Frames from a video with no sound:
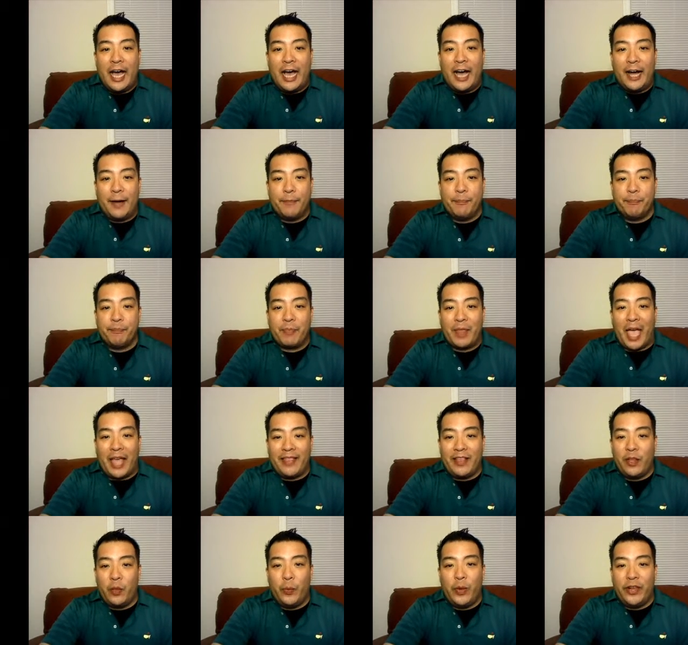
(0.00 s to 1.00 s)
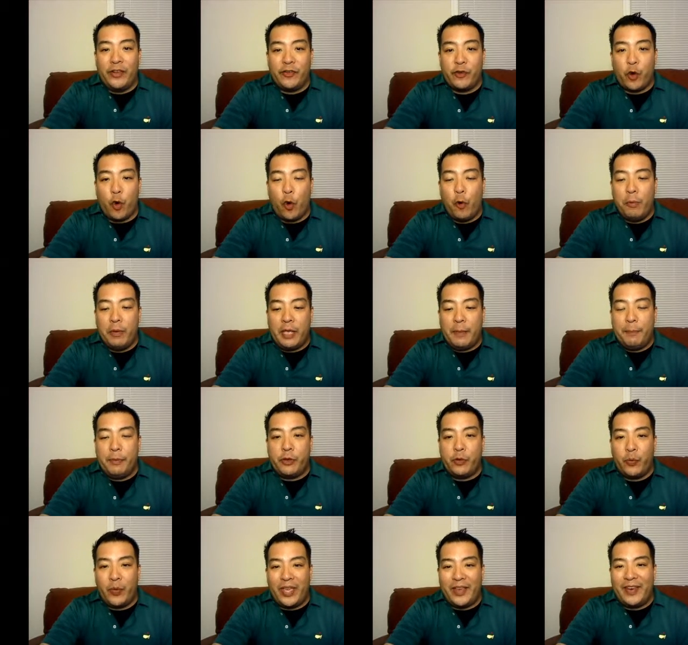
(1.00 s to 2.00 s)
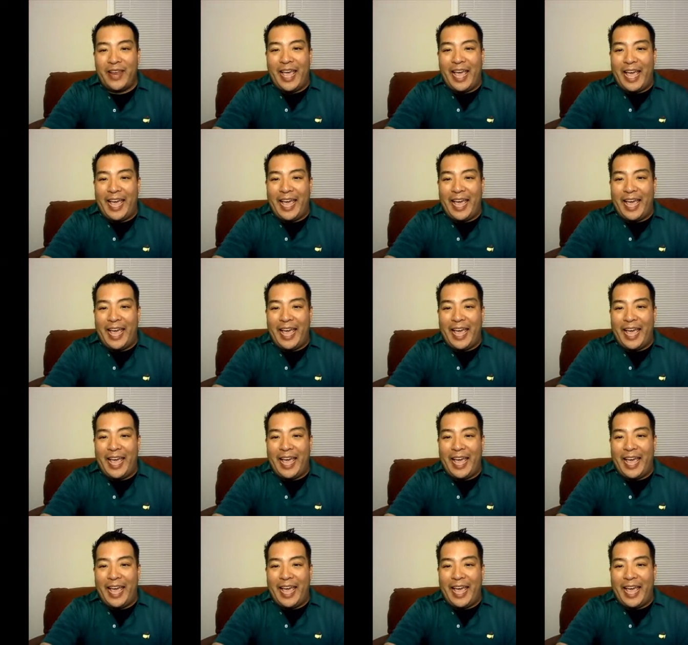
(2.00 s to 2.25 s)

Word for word: Um, I think the winning score will be between